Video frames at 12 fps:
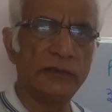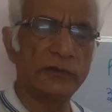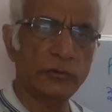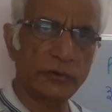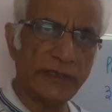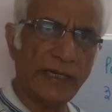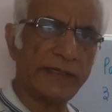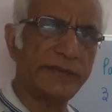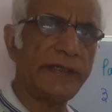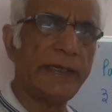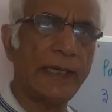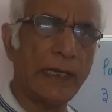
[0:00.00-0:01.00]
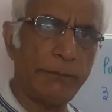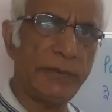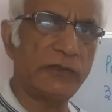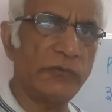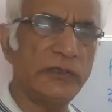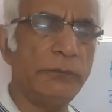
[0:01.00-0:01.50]
So that is a
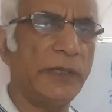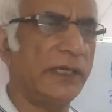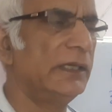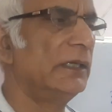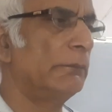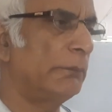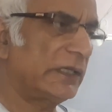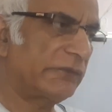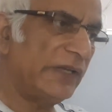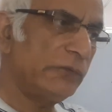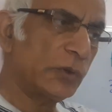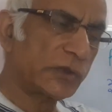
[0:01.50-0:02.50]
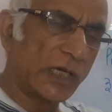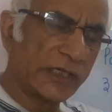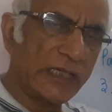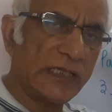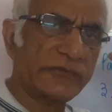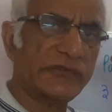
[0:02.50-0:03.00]
habit with me. But when we're
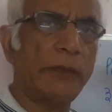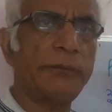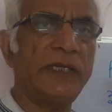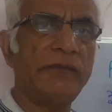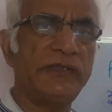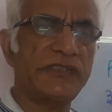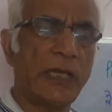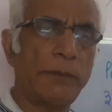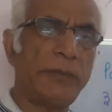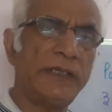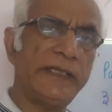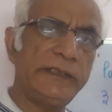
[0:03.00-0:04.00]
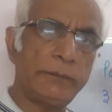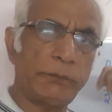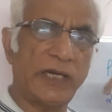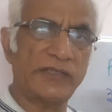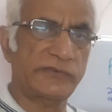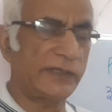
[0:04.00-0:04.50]
talking of something which happened in the
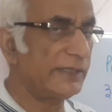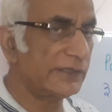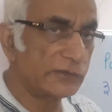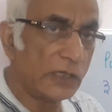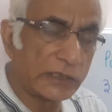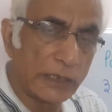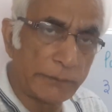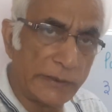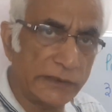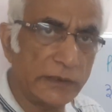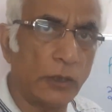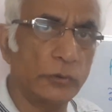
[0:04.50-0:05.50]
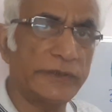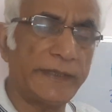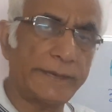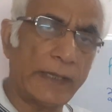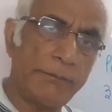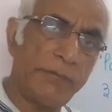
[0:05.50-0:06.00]
past, it is not happening now.
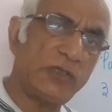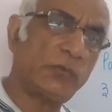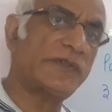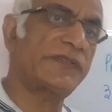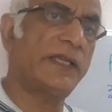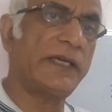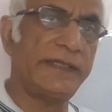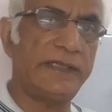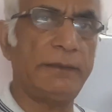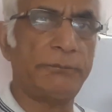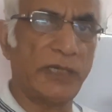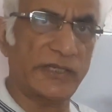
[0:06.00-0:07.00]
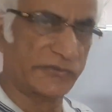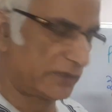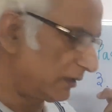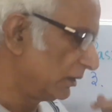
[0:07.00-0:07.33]
That habit was there in the past.